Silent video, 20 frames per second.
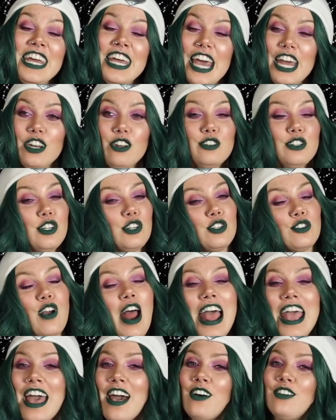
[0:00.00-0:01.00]
and you should
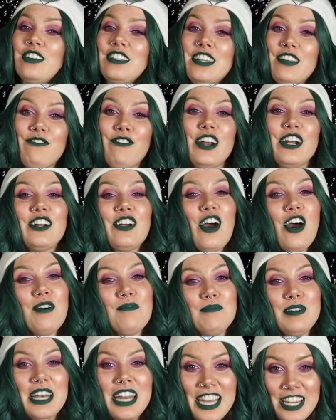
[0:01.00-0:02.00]
try out different
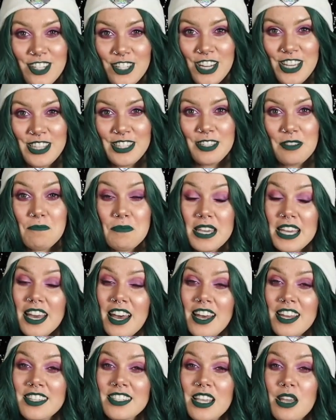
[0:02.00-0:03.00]
combinations
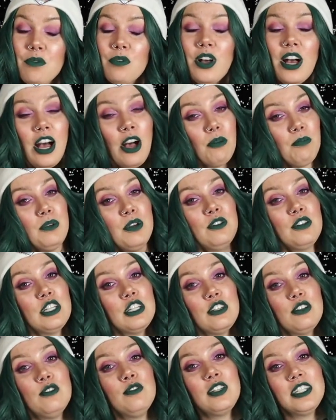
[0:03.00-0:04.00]
because it will help you to
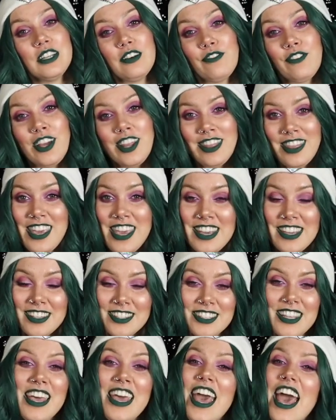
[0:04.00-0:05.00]
do different
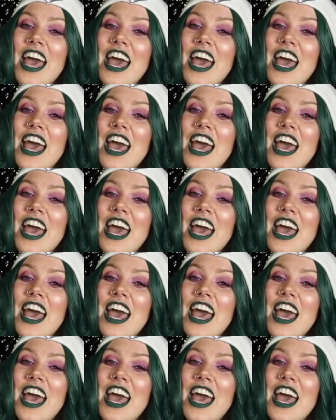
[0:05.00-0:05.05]
things,